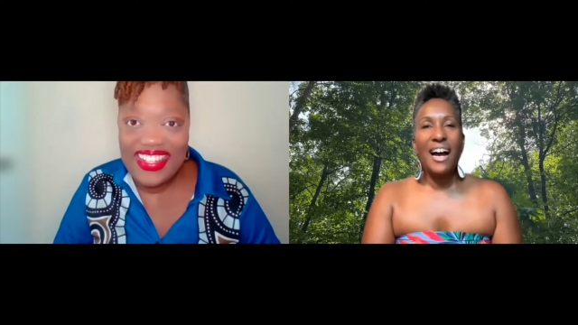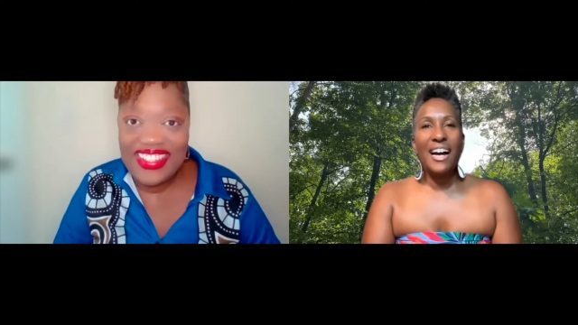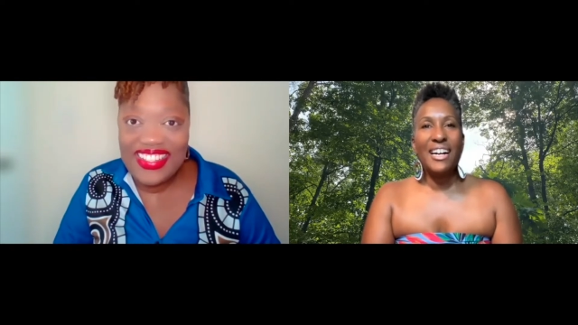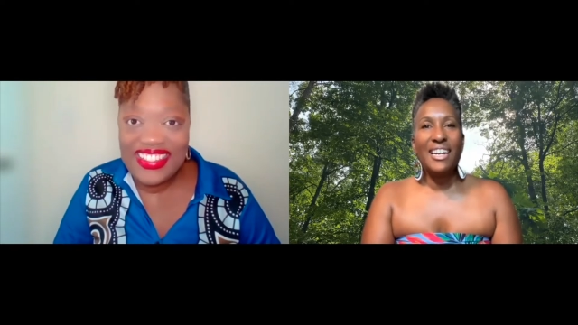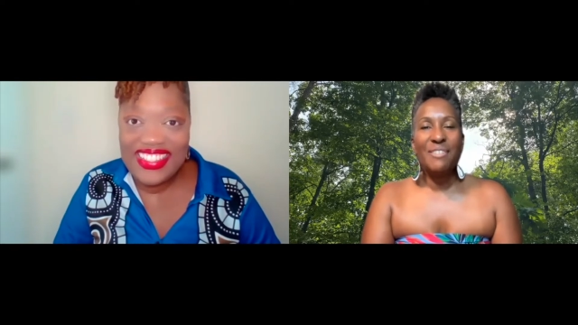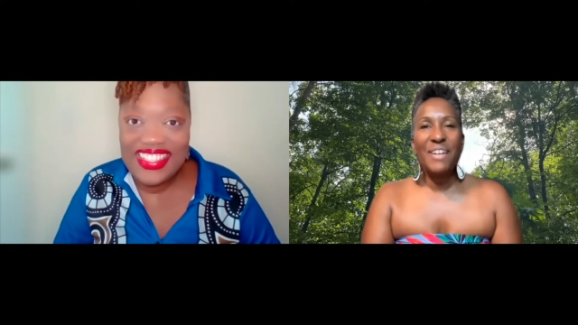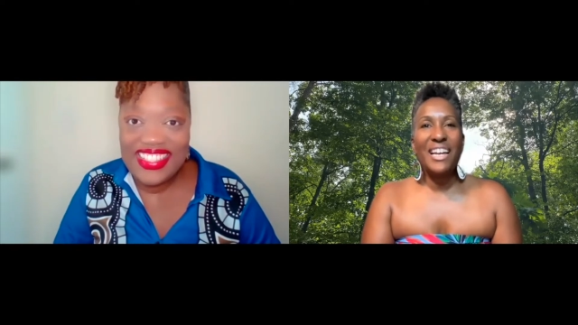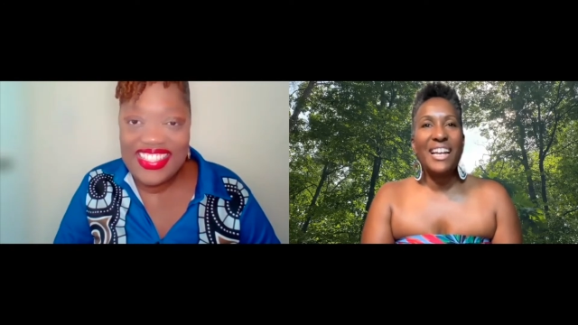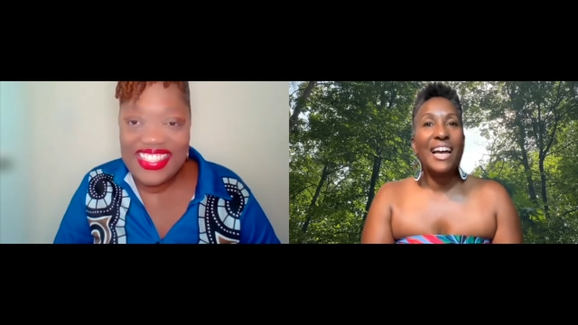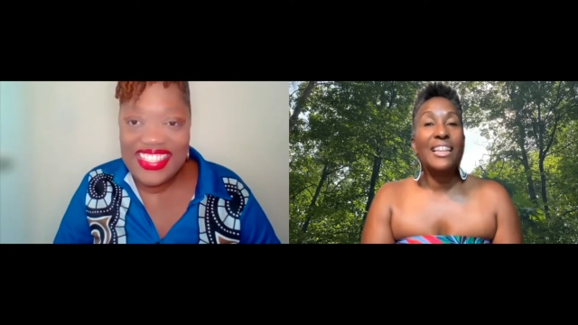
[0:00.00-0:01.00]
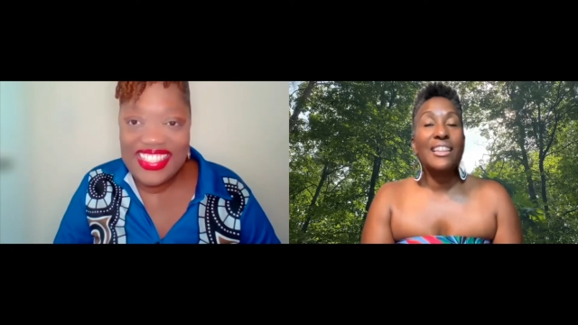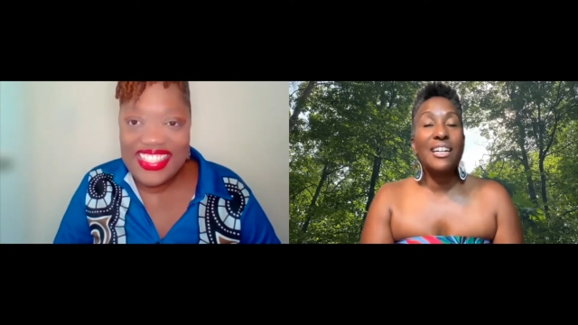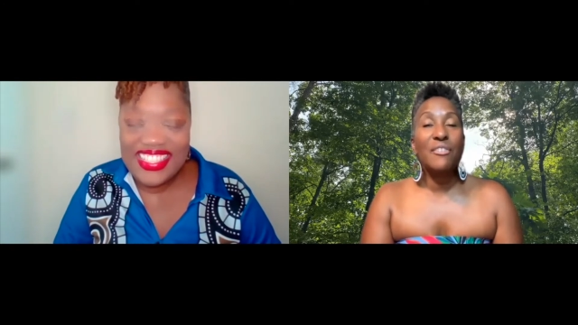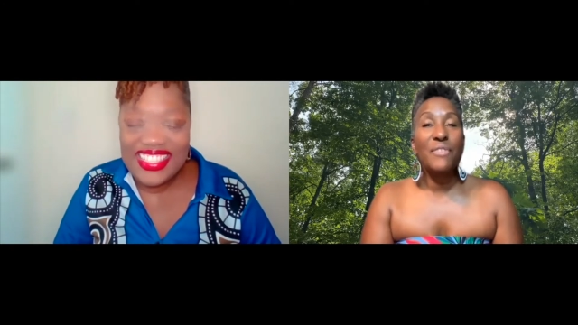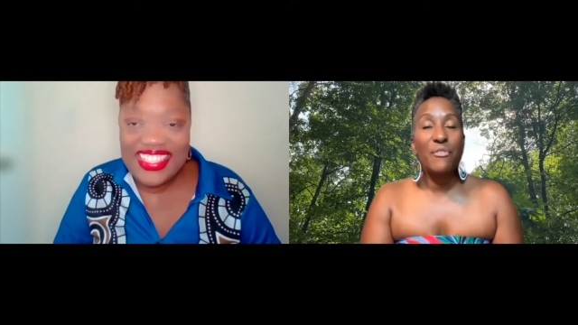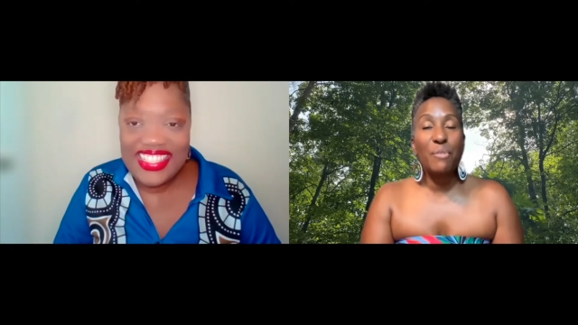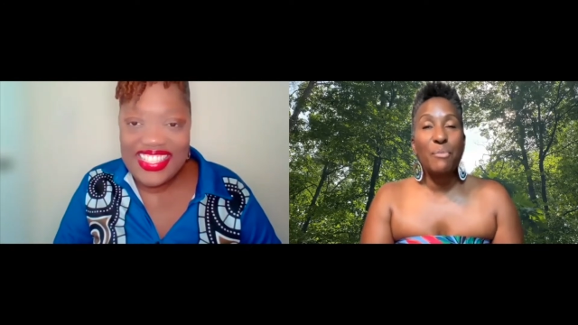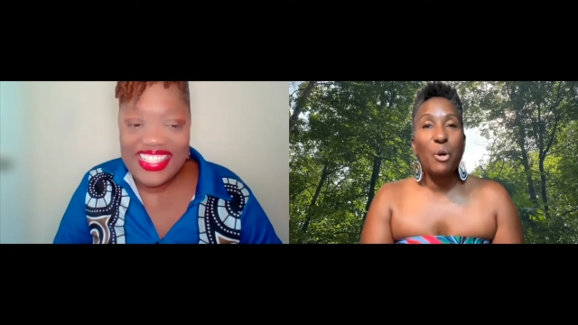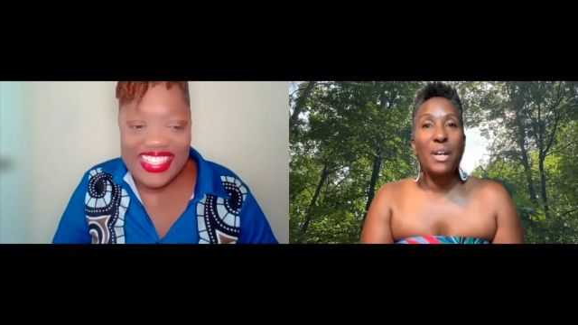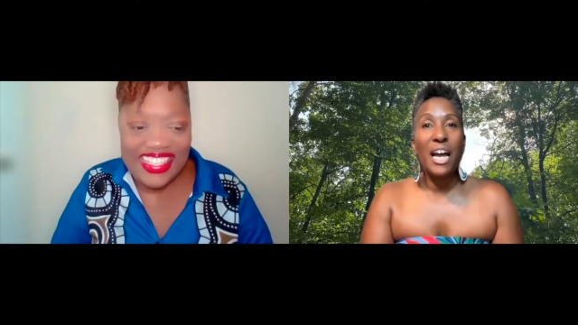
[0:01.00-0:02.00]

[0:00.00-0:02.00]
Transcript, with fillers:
Speaker 1: Um, and I love every moment.